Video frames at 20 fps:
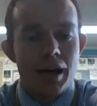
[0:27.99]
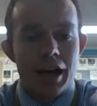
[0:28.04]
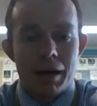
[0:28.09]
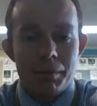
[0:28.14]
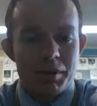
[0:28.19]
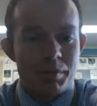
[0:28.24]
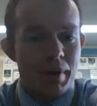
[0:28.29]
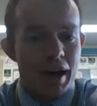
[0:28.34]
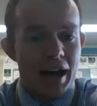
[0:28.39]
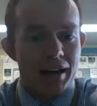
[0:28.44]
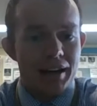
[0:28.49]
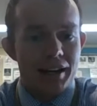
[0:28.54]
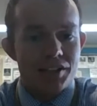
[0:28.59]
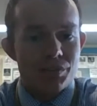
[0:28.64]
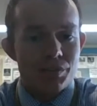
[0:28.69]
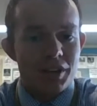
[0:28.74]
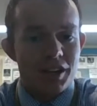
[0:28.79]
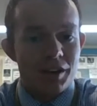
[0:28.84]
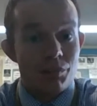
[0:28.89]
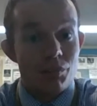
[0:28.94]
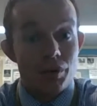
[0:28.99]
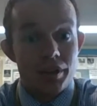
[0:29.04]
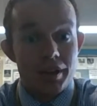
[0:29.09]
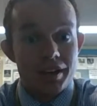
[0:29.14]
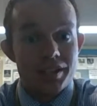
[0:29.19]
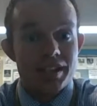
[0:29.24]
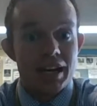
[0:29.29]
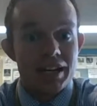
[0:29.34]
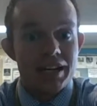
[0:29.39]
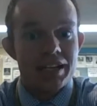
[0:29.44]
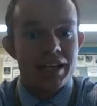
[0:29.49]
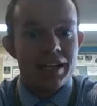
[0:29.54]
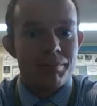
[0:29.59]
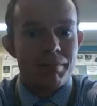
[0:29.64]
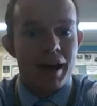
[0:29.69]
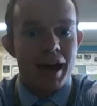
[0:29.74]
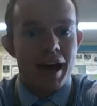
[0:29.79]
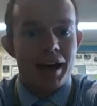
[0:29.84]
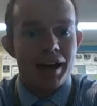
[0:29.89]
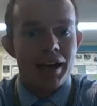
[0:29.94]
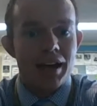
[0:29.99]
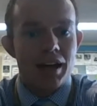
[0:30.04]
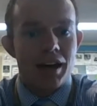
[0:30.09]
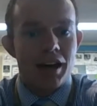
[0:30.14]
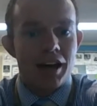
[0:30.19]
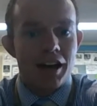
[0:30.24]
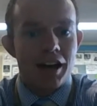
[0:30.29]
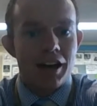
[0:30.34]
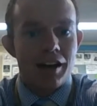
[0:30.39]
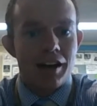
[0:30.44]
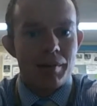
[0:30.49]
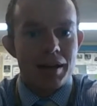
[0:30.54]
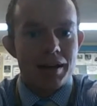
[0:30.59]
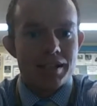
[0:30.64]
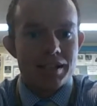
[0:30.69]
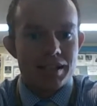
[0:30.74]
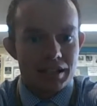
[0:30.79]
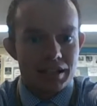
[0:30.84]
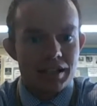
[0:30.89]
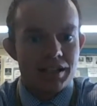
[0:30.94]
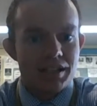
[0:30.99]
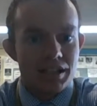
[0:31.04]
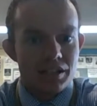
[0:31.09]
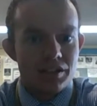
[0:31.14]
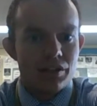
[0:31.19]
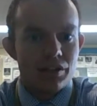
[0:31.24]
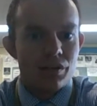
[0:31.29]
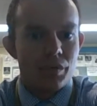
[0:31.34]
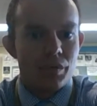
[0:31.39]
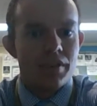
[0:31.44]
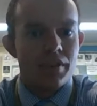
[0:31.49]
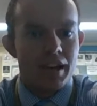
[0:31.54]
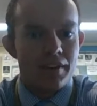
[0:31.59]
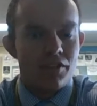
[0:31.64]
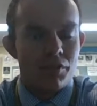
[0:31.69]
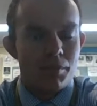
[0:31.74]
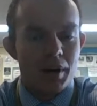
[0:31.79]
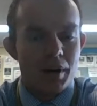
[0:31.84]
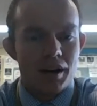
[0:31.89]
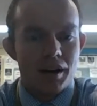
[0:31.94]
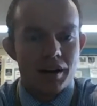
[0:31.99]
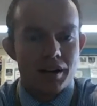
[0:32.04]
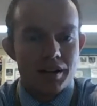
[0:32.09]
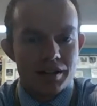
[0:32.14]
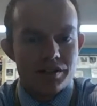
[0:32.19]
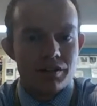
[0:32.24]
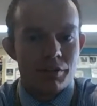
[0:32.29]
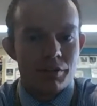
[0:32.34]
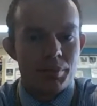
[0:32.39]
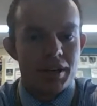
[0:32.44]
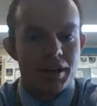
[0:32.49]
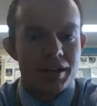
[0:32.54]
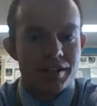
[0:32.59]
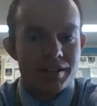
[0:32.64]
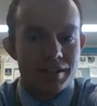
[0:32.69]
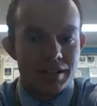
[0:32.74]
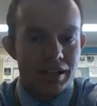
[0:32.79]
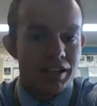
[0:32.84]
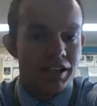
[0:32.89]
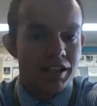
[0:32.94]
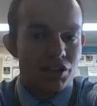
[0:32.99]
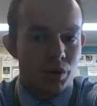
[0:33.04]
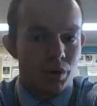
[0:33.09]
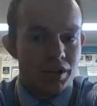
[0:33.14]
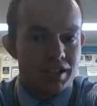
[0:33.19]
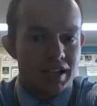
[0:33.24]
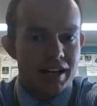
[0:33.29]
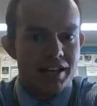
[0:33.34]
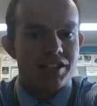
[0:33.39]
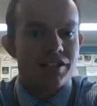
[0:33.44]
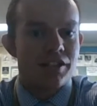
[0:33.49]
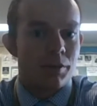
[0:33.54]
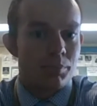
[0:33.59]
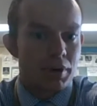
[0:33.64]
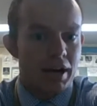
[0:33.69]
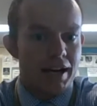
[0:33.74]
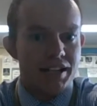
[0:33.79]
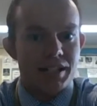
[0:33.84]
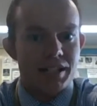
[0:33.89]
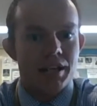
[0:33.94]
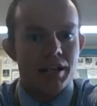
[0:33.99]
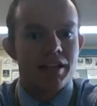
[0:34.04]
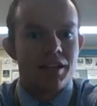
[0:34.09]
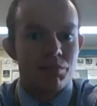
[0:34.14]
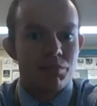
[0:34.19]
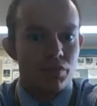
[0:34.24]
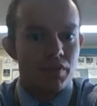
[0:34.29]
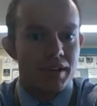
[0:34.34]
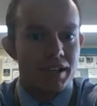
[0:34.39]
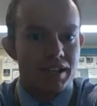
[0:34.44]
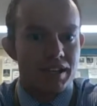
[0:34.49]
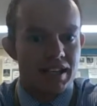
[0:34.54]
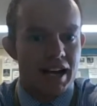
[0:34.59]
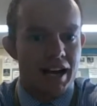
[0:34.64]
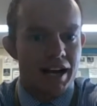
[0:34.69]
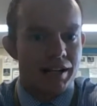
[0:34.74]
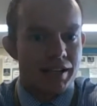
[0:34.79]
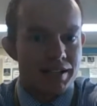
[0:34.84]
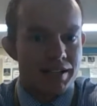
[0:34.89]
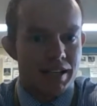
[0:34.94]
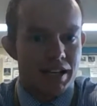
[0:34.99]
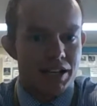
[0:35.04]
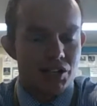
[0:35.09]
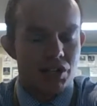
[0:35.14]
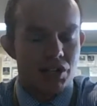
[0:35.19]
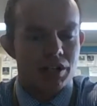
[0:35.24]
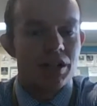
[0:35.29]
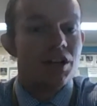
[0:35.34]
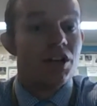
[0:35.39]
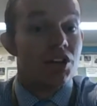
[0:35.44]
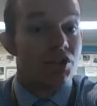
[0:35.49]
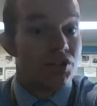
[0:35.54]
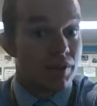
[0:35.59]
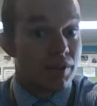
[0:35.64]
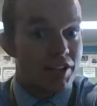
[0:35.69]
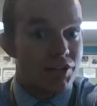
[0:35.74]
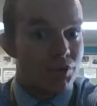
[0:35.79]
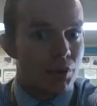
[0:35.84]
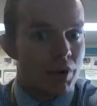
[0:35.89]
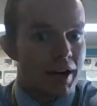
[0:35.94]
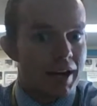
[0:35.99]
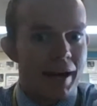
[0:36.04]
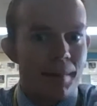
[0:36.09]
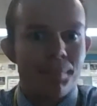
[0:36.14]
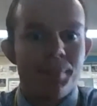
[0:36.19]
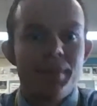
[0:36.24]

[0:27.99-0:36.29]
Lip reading: I'll be back next week. I'm really excited to get back and to continue with Native Americans, Europeans, and getting into our test, our project, and then moving into colonization. So that's where I am.